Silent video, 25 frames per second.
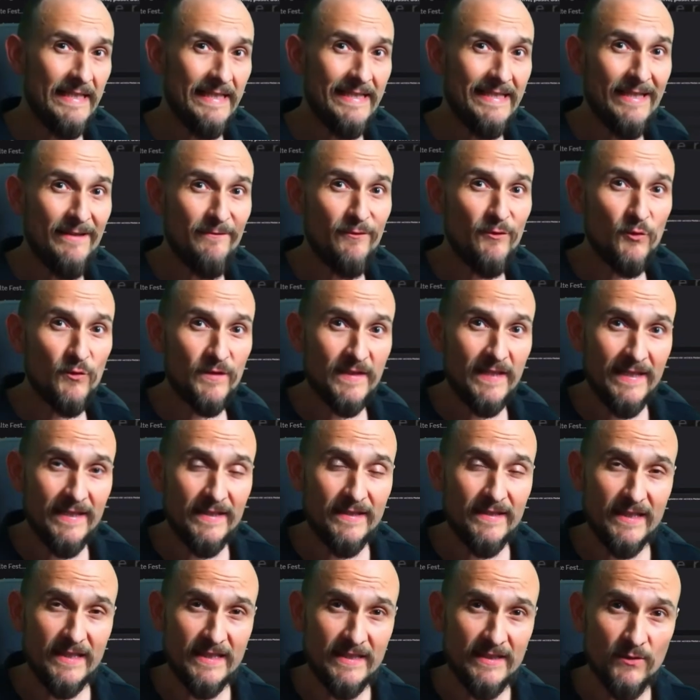Devilis
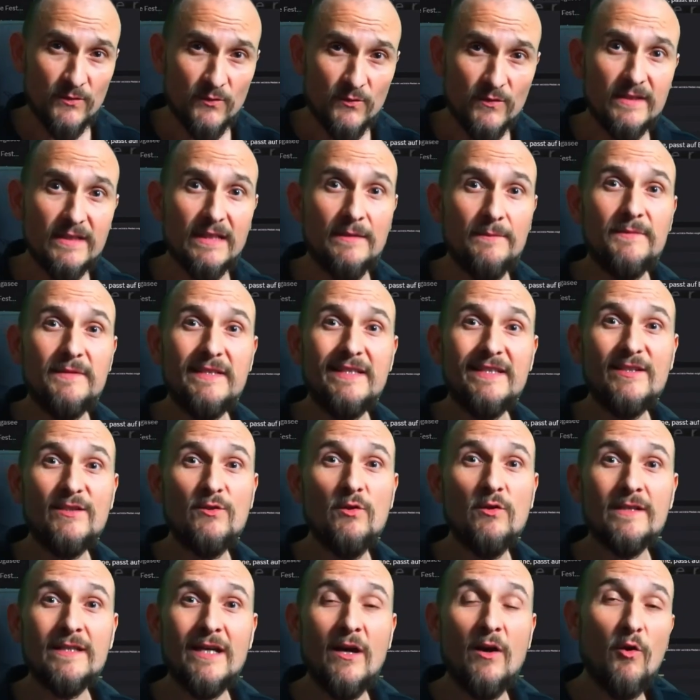explained that again
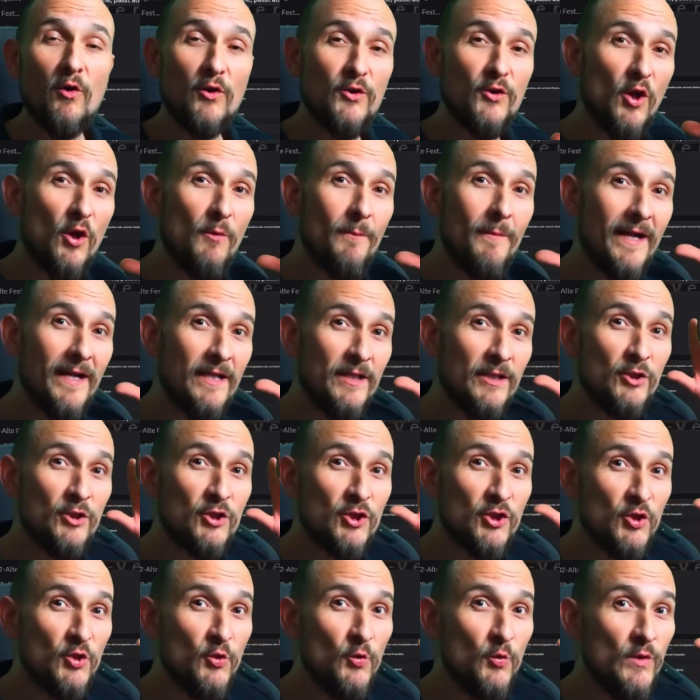in our Discord,
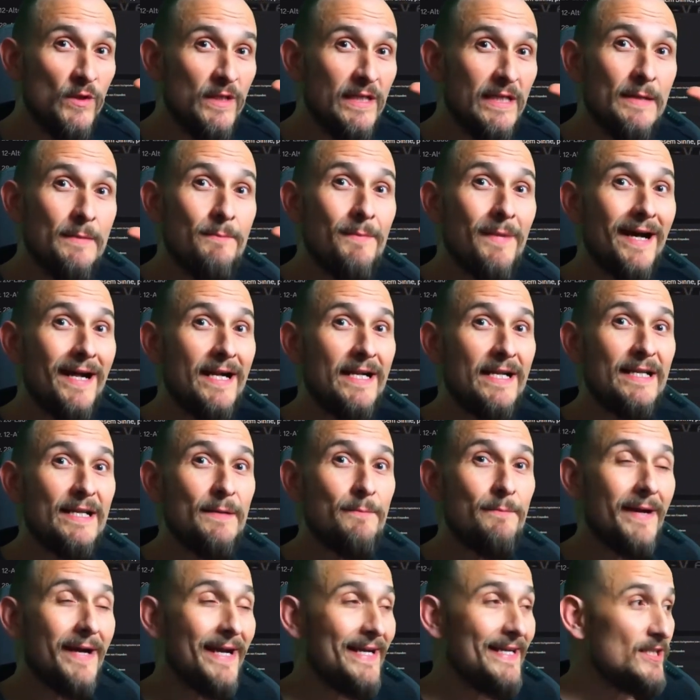in the general
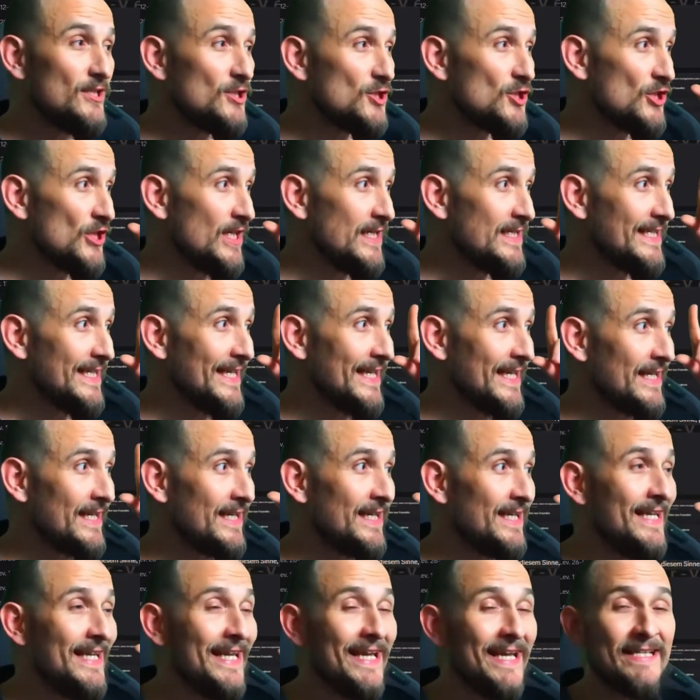chat. How to
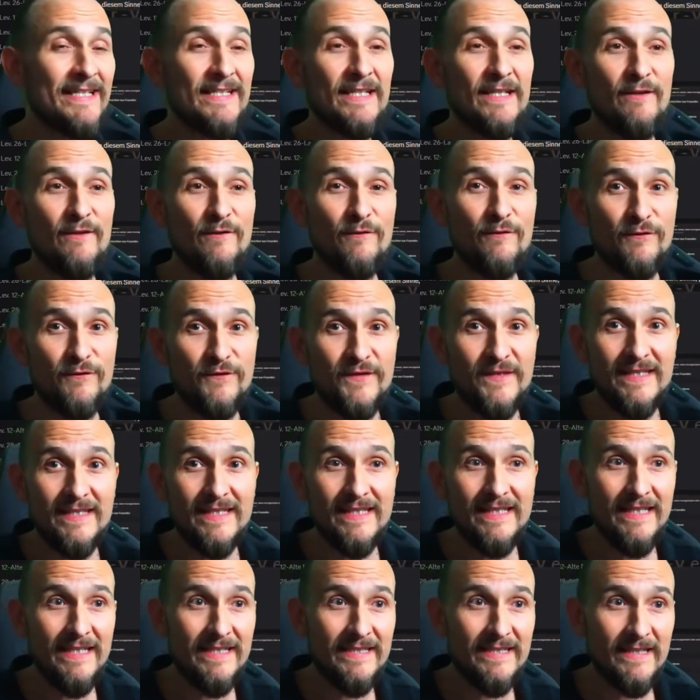do it. How to
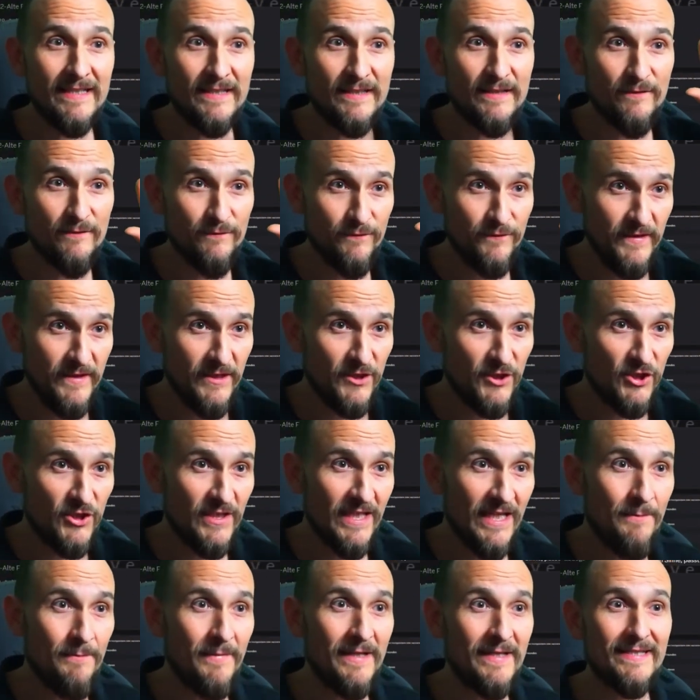set your privacy
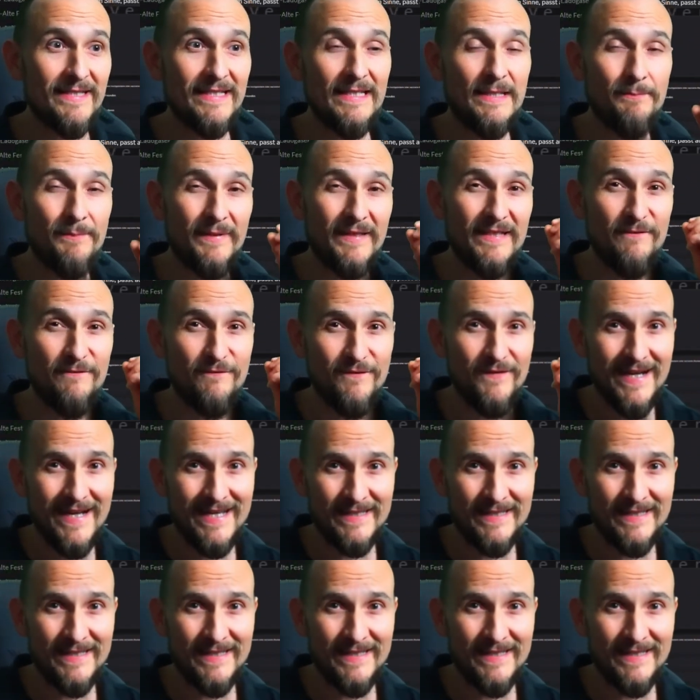so you don't just get